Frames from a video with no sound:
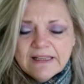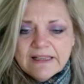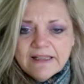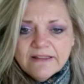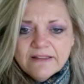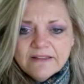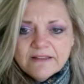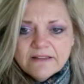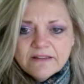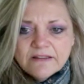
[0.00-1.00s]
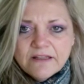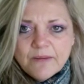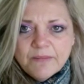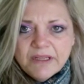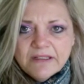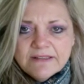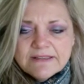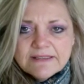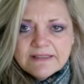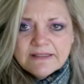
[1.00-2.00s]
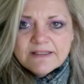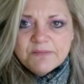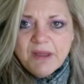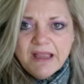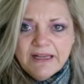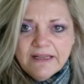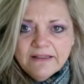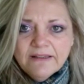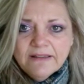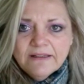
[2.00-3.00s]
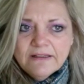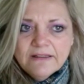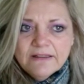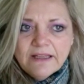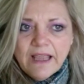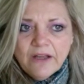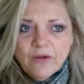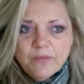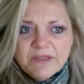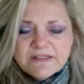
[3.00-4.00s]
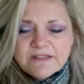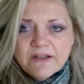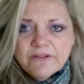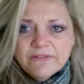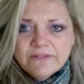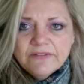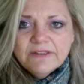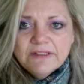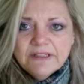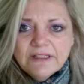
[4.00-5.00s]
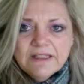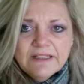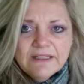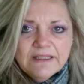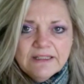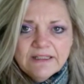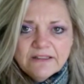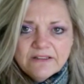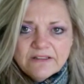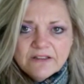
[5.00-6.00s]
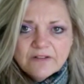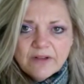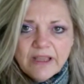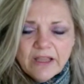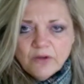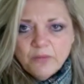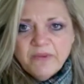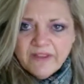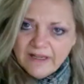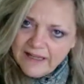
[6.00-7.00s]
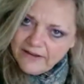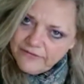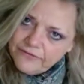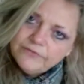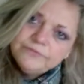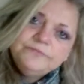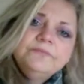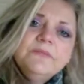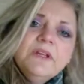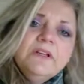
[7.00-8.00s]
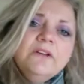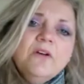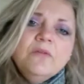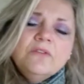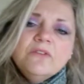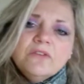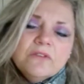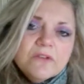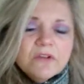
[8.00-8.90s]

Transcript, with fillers: and that means smiling, getting on with stuff, and getting on with your life and not